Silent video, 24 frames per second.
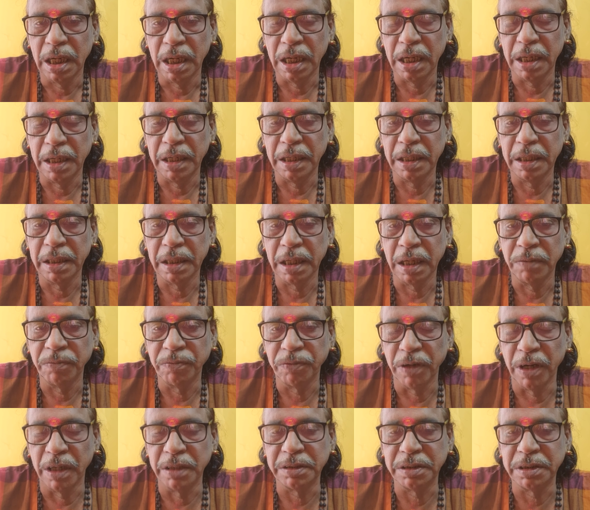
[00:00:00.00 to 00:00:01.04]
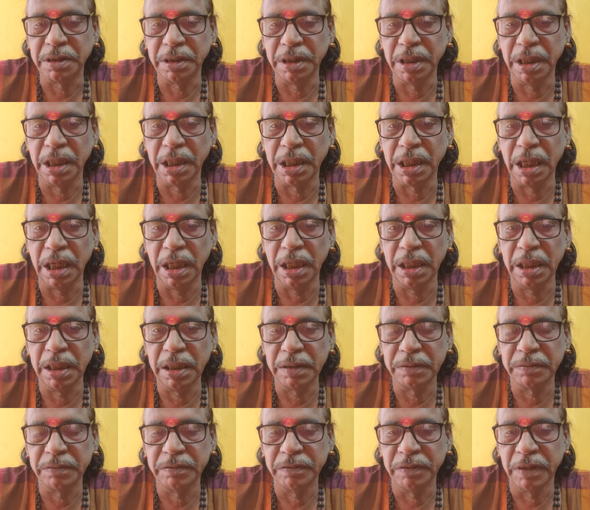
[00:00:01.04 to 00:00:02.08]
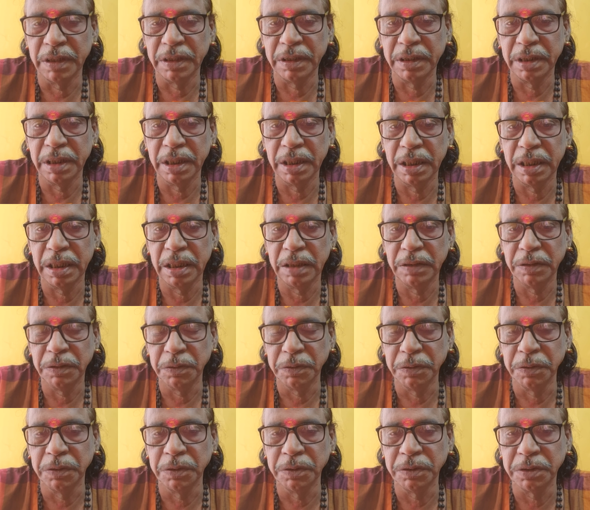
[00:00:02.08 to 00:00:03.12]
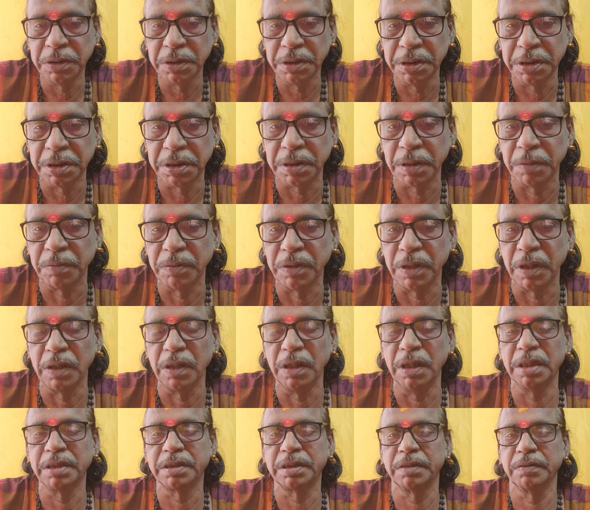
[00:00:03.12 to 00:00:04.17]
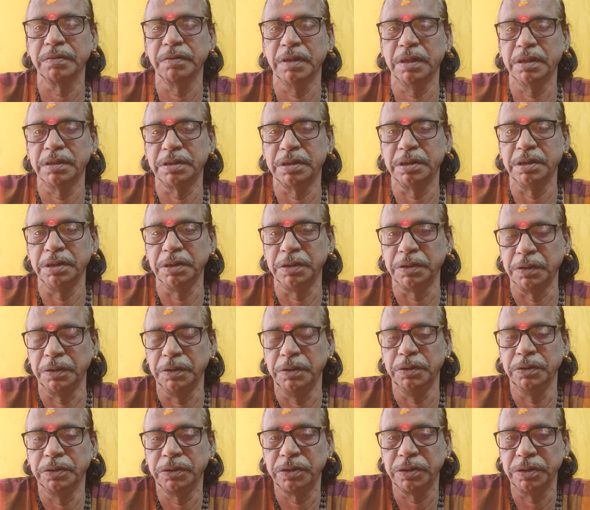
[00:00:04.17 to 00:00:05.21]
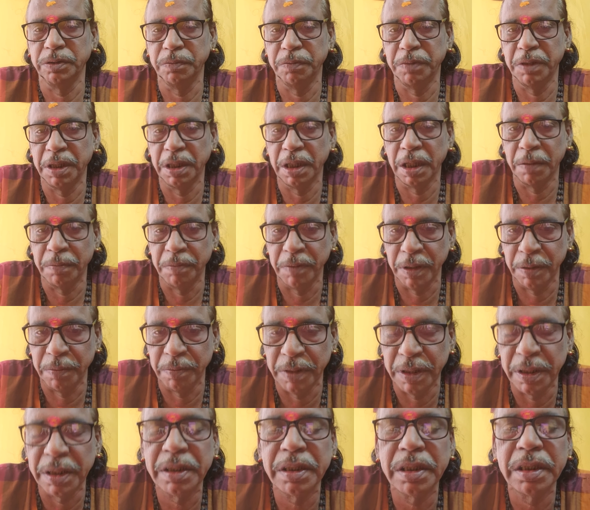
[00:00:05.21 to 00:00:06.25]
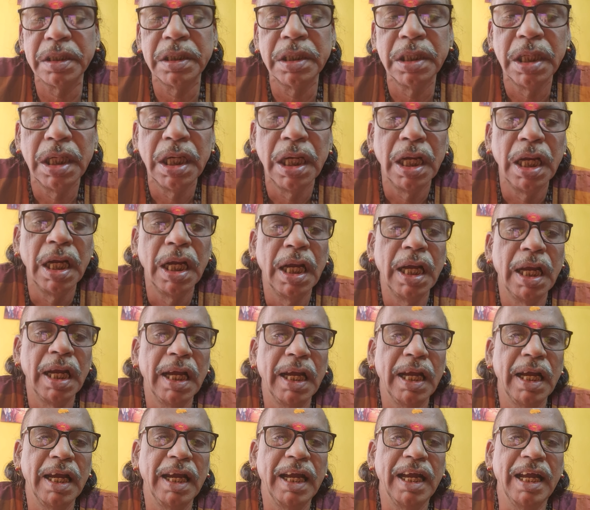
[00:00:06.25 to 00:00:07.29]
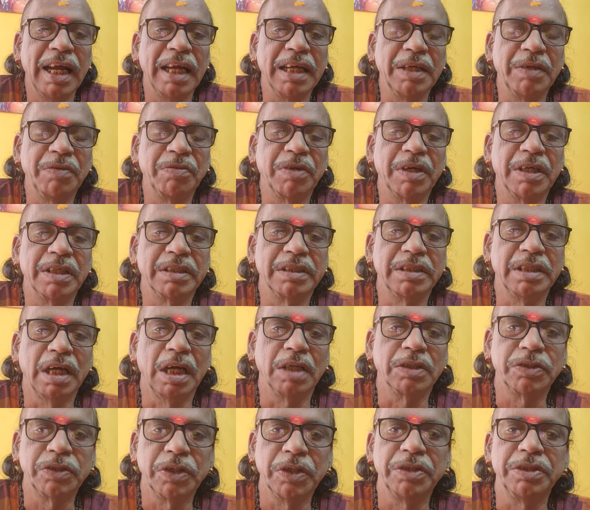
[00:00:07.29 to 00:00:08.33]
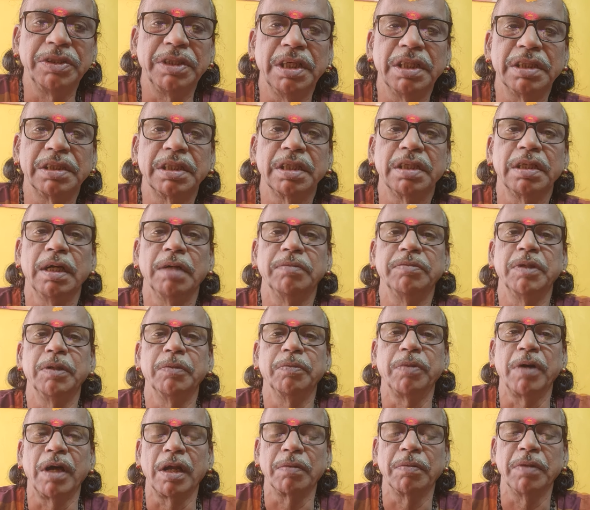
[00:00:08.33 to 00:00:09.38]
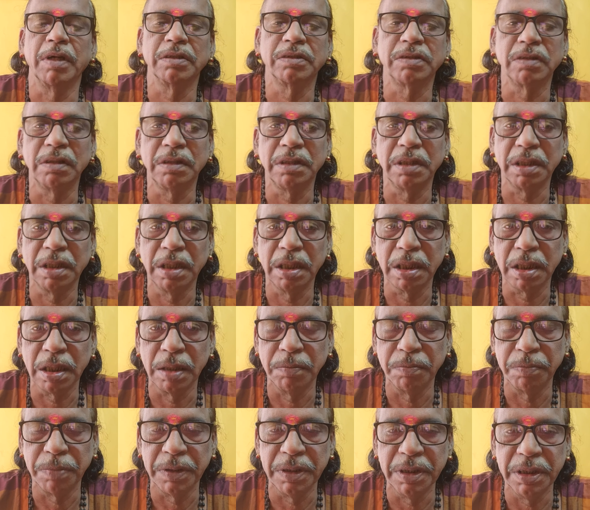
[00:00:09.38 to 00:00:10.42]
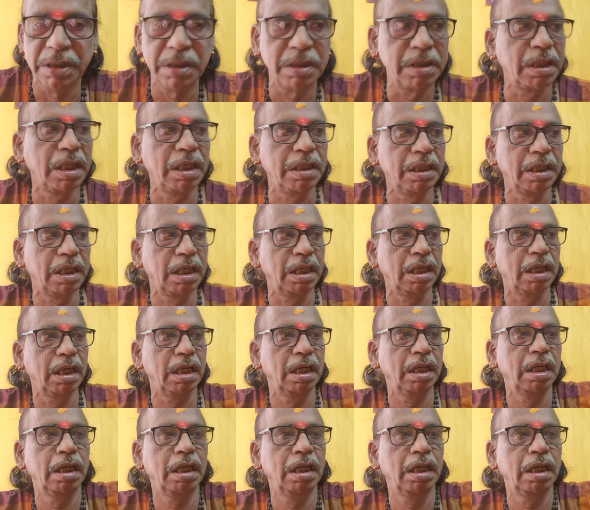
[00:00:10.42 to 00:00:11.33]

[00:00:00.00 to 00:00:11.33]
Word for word: And unfortunately, when a new system regulation was introduced by amendment, it was the Association of the Pharmaceutical Companies and uh,